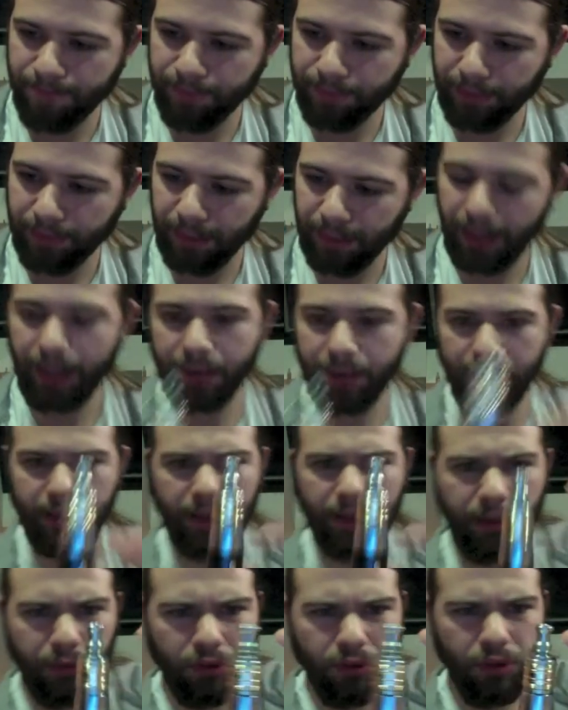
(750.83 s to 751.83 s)
and now the
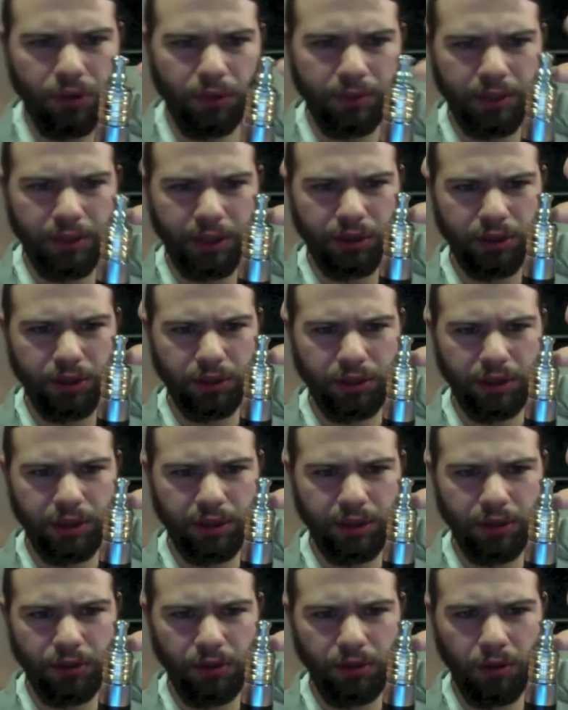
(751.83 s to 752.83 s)
top section to get the
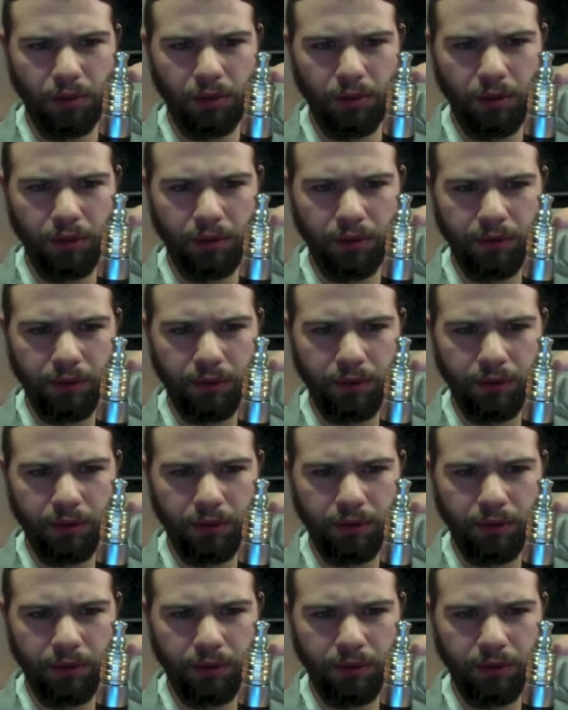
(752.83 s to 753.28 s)
top off